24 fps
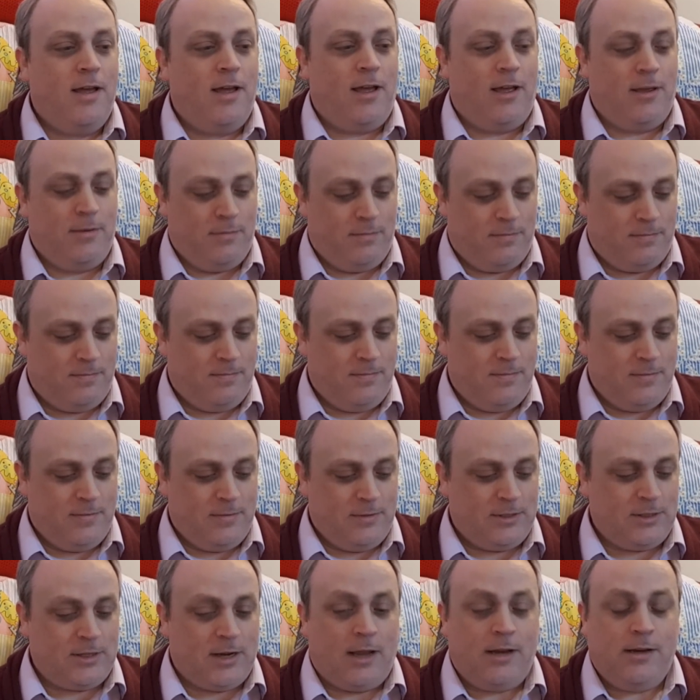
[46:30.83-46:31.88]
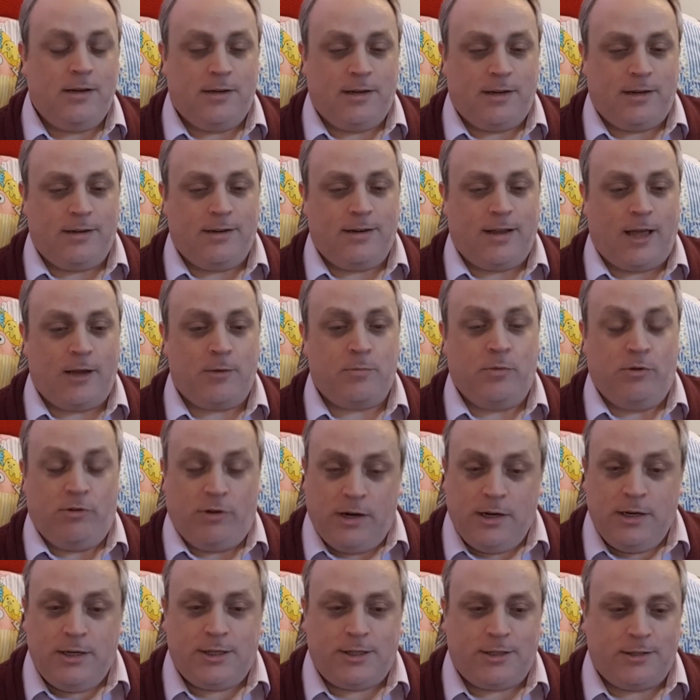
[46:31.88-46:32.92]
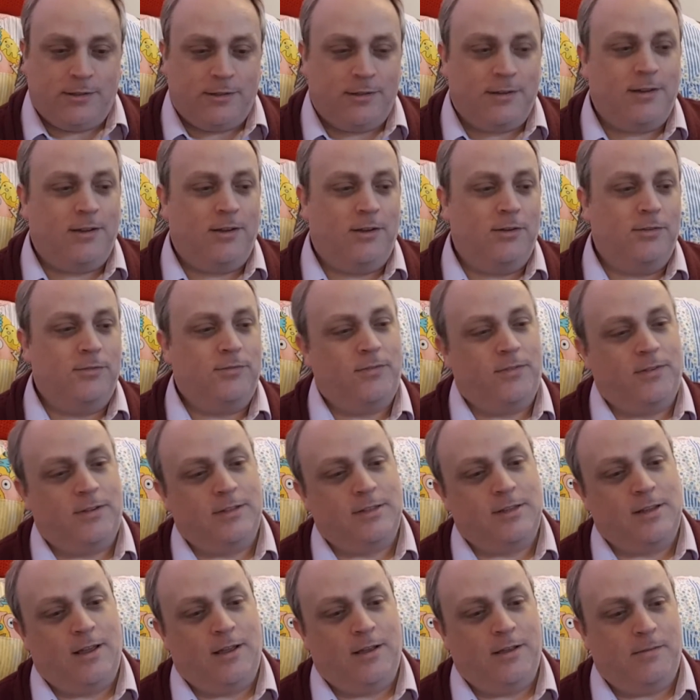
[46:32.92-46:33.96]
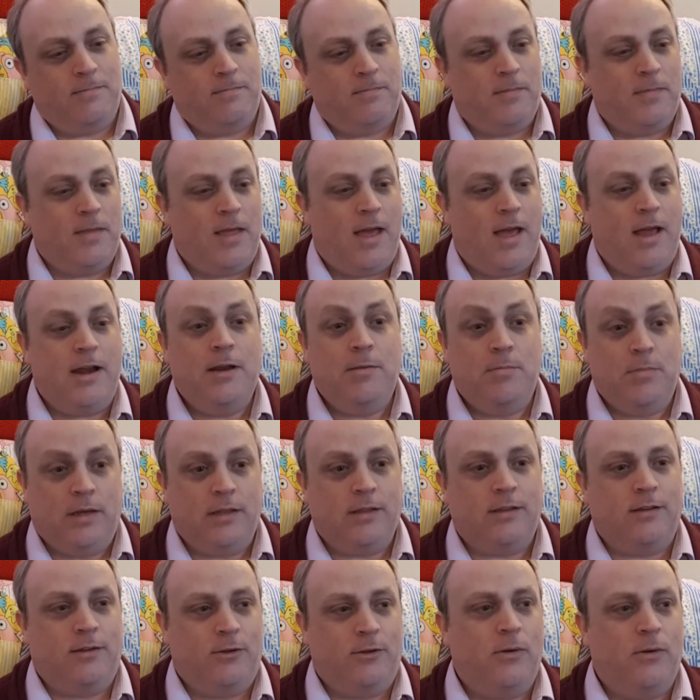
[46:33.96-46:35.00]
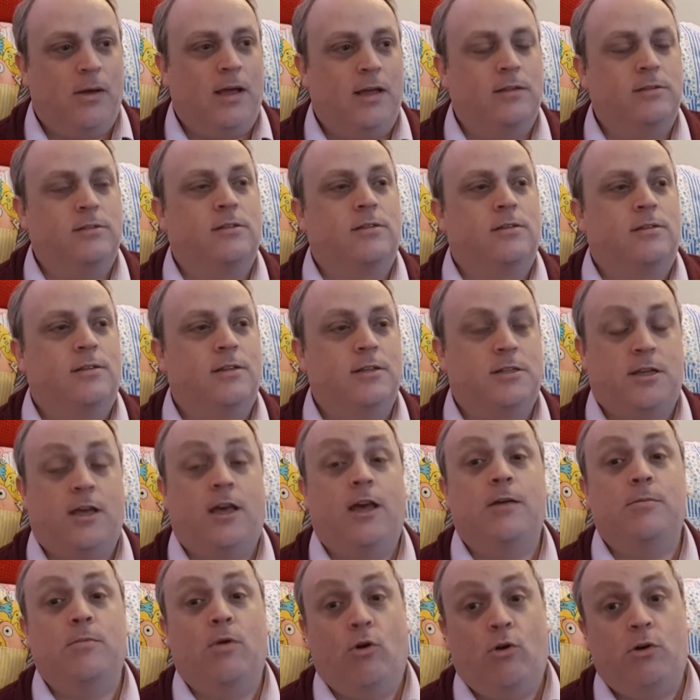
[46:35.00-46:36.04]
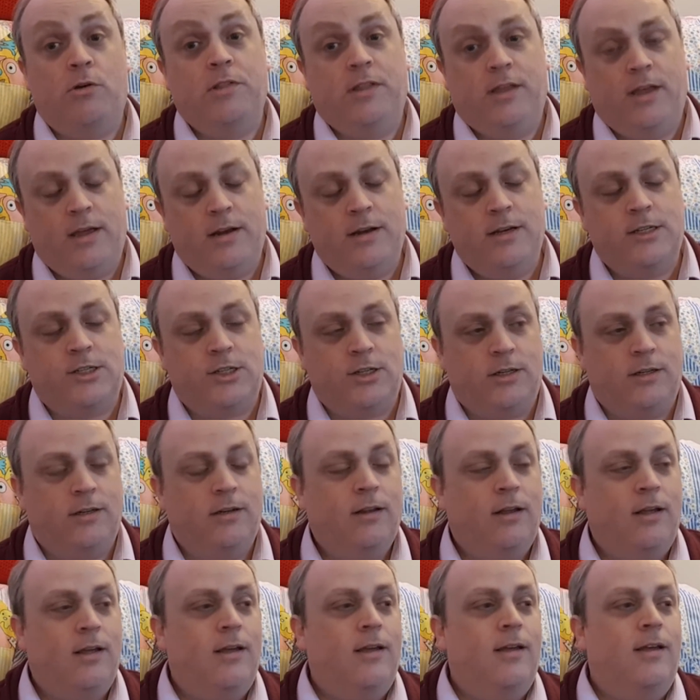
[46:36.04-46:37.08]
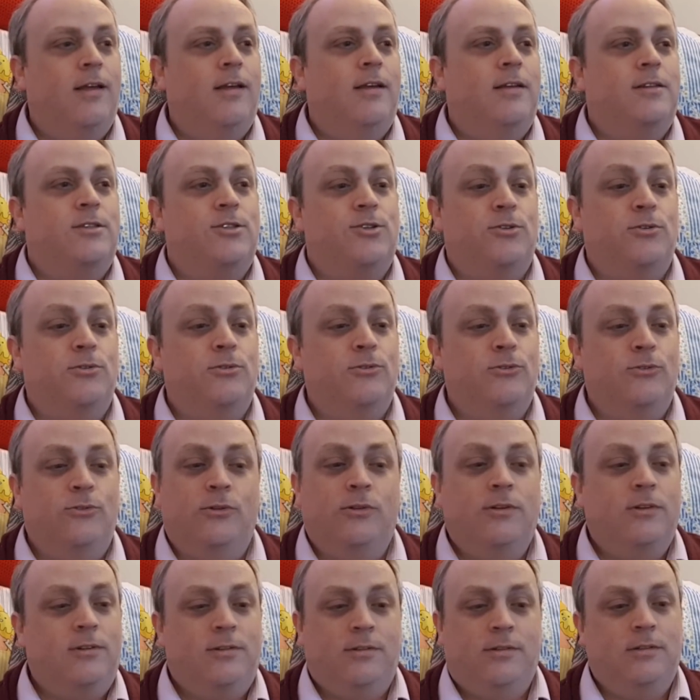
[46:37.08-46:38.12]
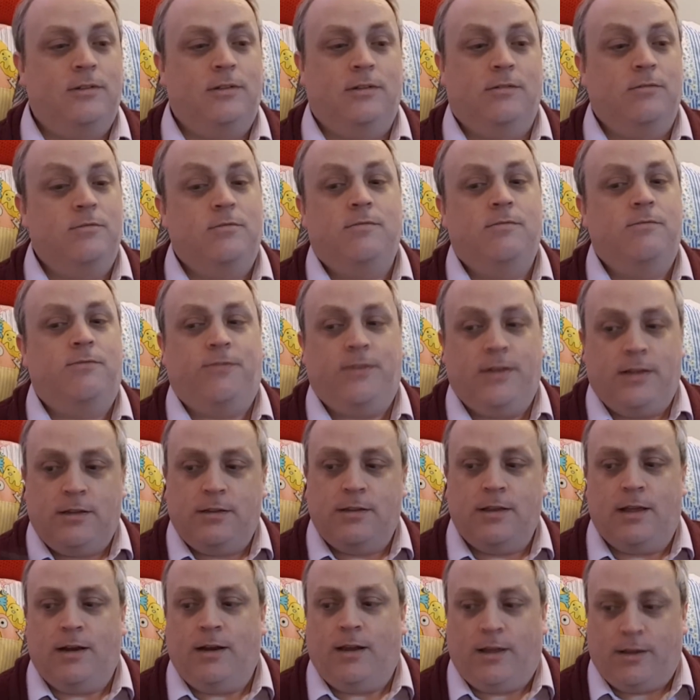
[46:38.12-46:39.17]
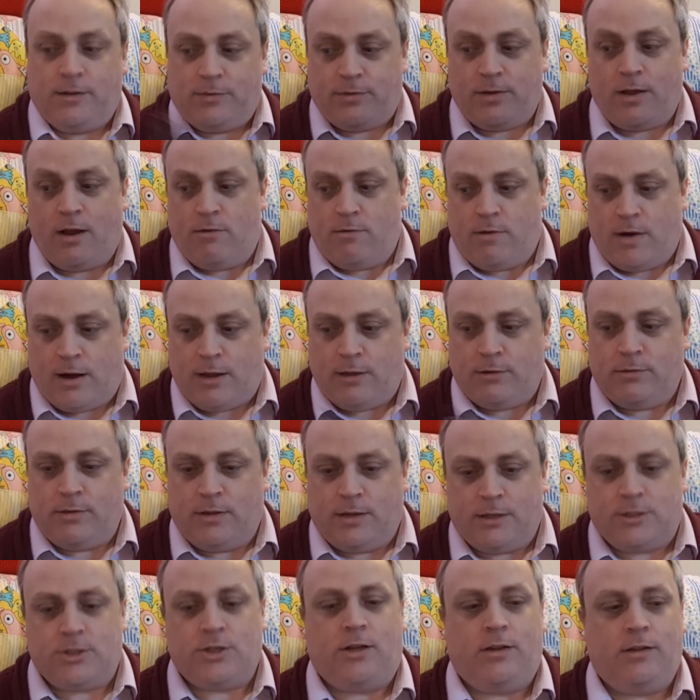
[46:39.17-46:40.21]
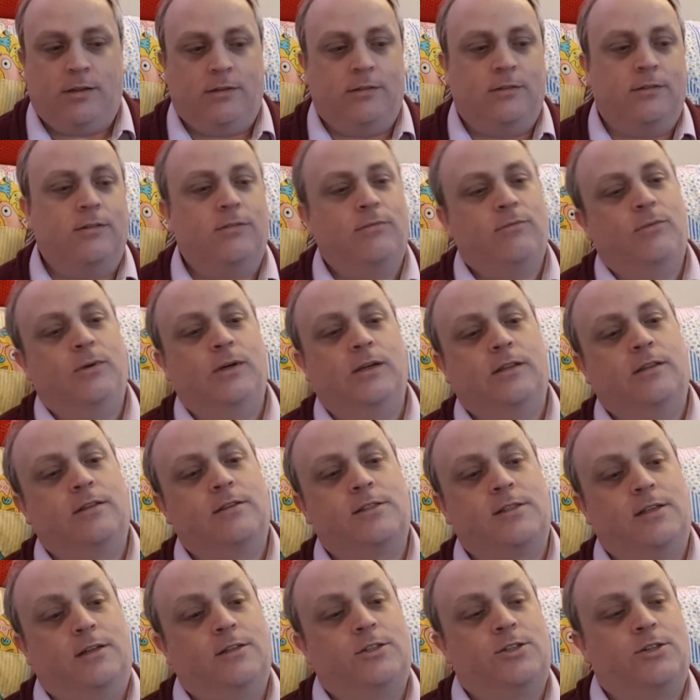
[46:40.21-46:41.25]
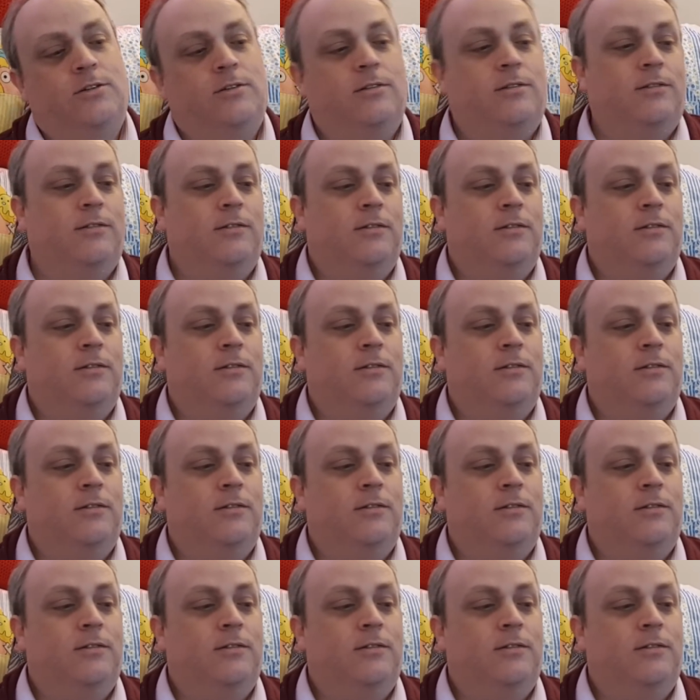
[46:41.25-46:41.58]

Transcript: I'm stand in admiration of any mother who has the time or the energy to fill their life around their child with such